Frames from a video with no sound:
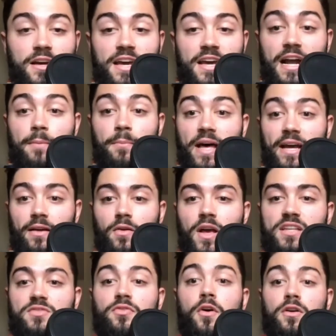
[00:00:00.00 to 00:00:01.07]
And I'm like,
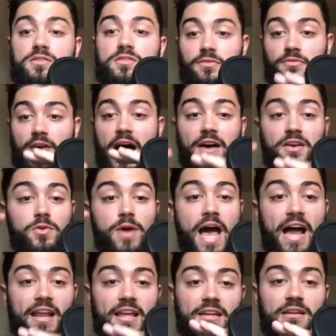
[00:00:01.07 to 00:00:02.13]
as far as the value
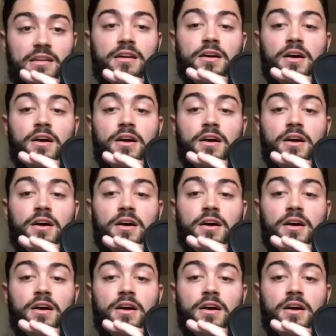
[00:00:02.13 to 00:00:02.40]
added